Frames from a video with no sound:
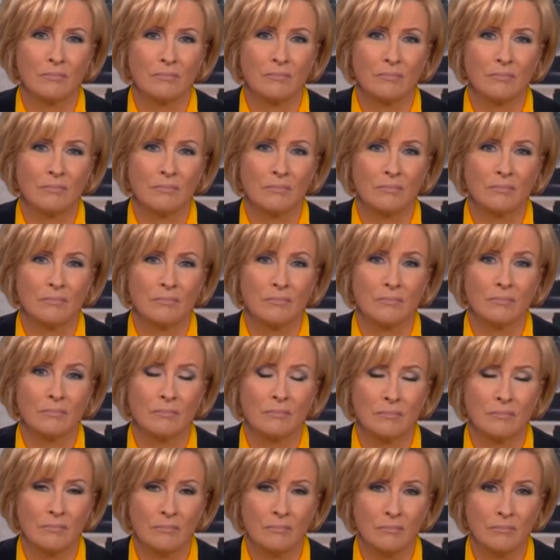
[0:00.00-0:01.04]

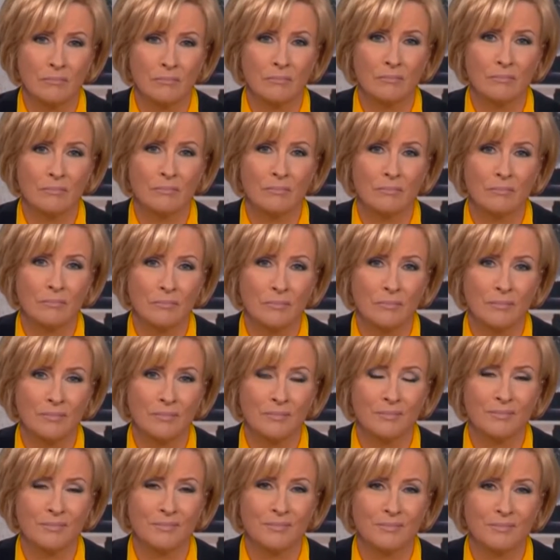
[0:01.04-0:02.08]

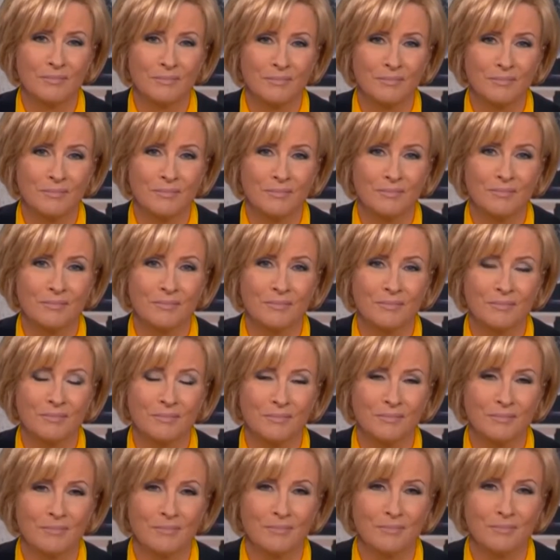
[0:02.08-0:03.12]

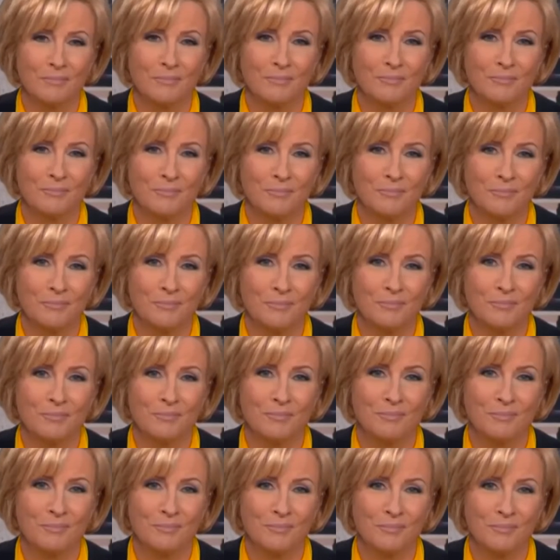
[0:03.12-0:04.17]

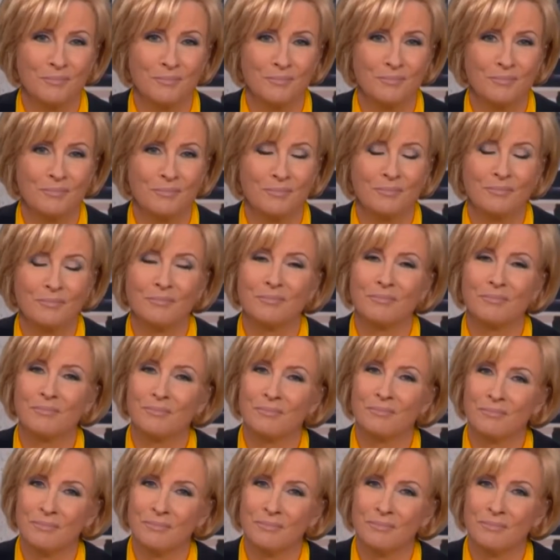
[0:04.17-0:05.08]
[no speech]